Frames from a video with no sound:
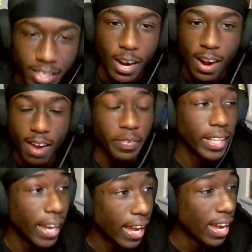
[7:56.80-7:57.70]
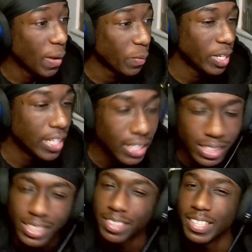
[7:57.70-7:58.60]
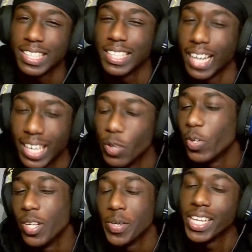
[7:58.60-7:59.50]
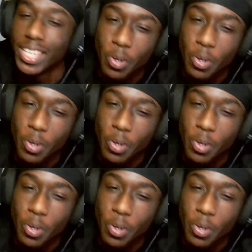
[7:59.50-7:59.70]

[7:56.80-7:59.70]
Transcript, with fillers: After that hype, we need this. We needed that little, little, little